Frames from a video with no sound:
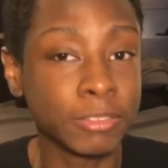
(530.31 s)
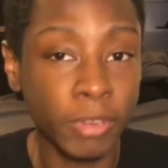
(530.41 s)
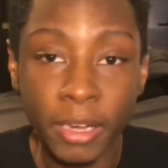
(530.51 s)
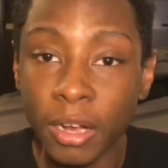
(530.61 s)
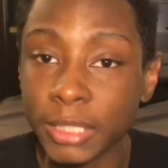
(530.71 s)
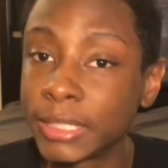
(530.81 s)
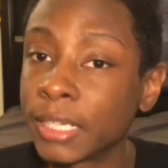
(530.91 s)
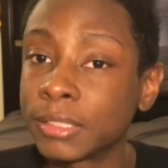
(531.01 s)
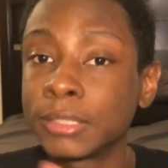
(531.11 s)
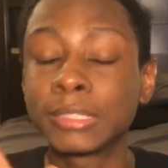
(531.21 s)
radar
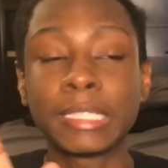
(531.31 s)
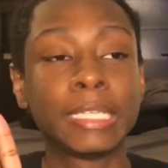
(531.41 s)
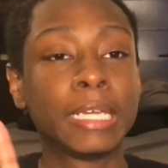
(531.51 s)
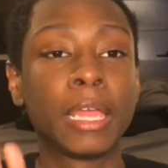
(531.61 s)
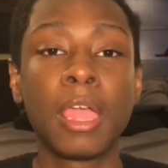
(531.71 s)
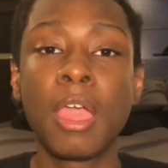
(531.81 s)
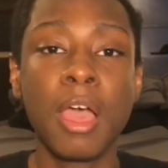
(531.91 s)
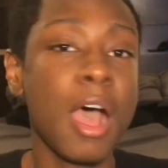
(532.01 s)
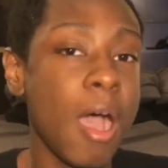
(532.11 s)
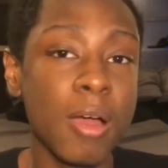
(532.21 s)
detectors and
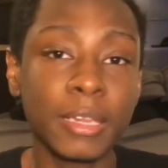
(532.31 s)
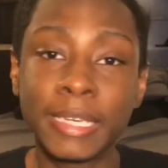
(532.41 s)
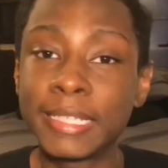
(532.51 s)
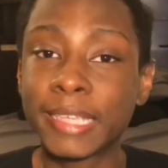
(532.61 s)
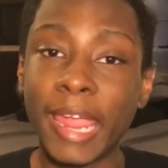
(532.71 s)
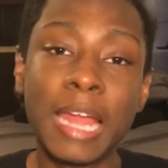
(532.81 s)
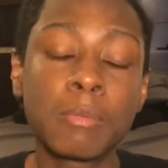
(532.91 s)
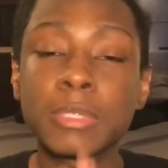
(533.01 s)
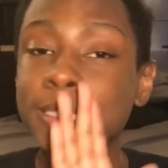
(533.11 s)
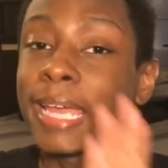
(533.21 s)
all these cameras,